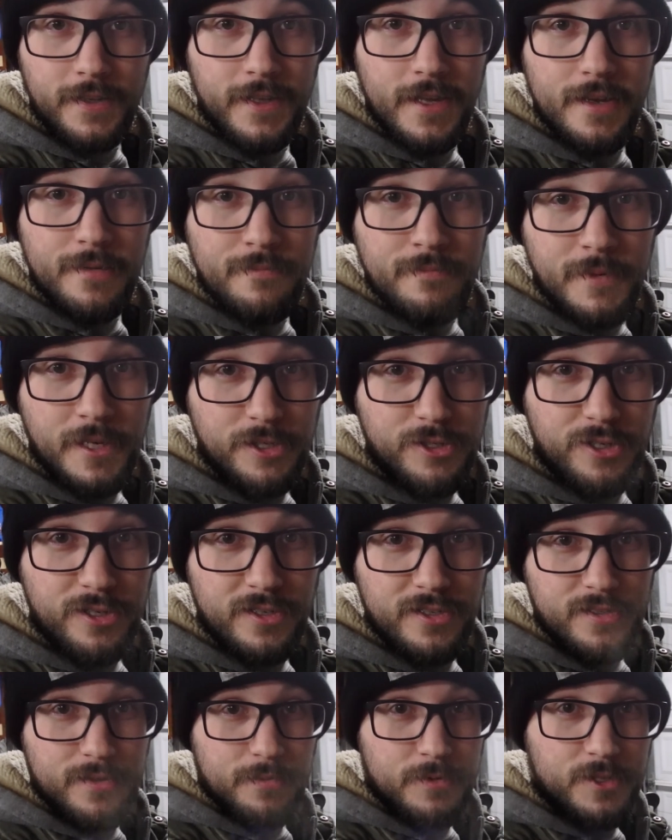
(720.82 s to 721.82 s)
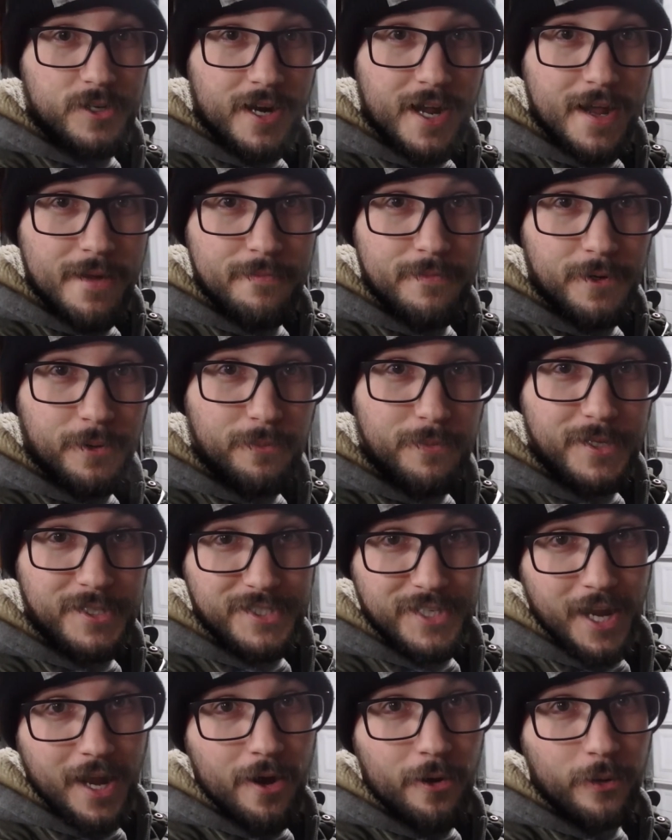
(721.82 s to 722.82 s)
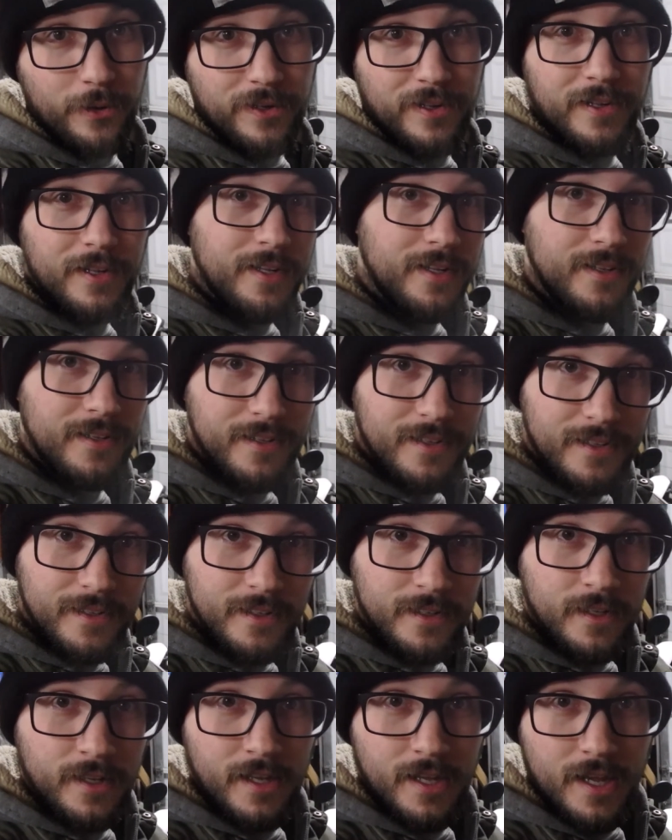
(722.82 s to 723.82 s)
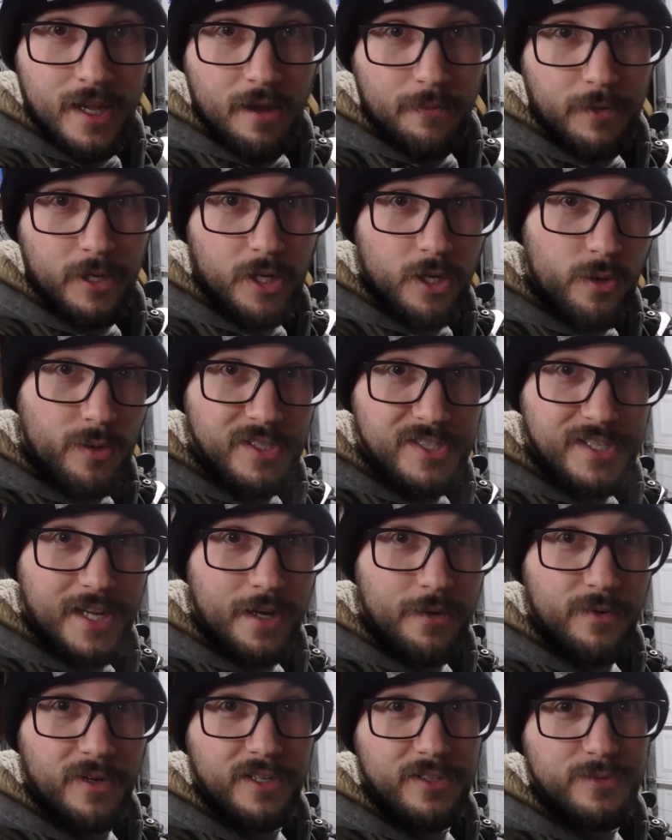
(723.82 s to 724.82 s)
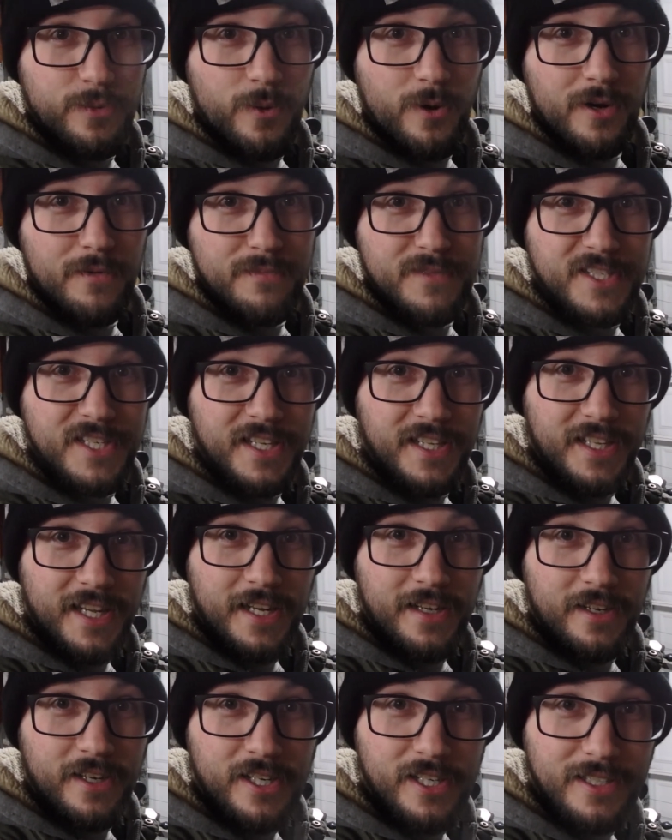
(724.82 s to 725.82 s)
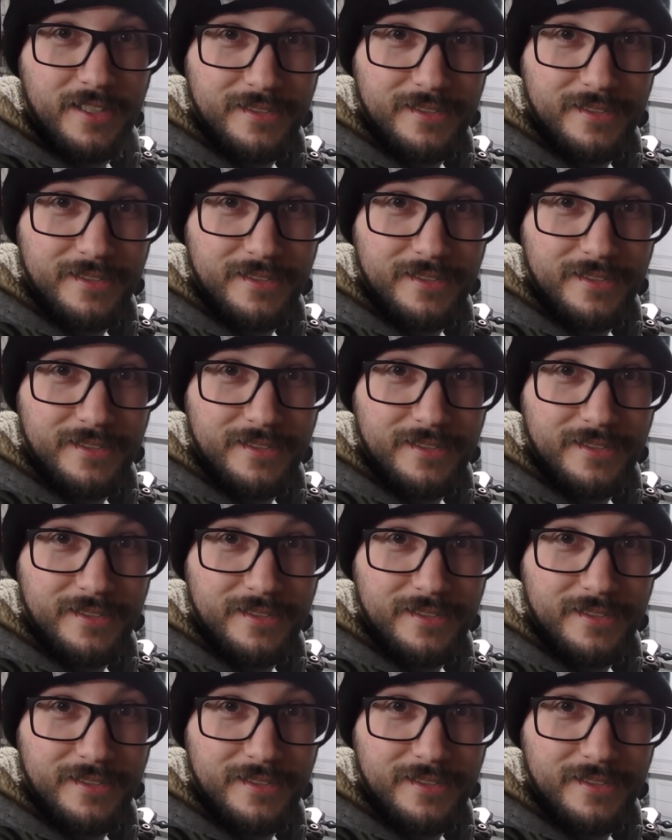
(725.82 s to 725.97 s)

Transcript: then, make sure you're subscribed. Don't miss out. I'm gonna go inside where it's warm. See you later.